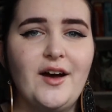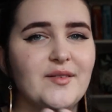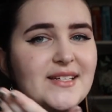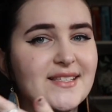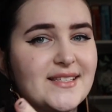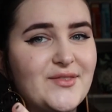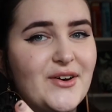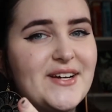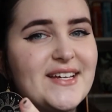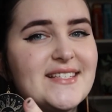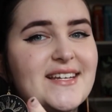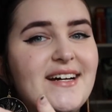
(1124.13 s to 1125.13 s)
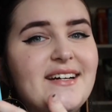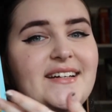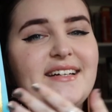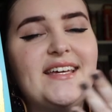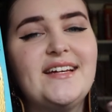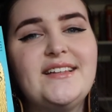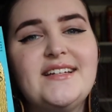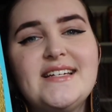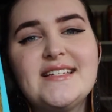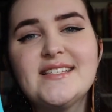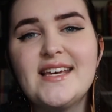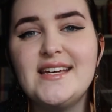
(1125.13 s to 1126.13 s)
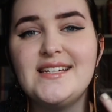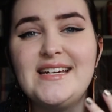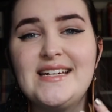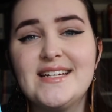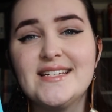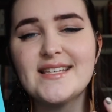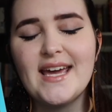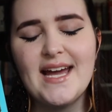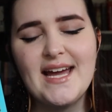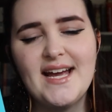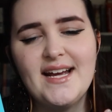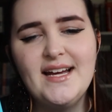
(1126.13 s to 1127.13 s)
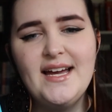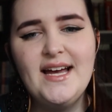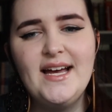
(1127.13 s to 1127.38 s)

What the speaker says: obviously focused on Achilles, and it is gay.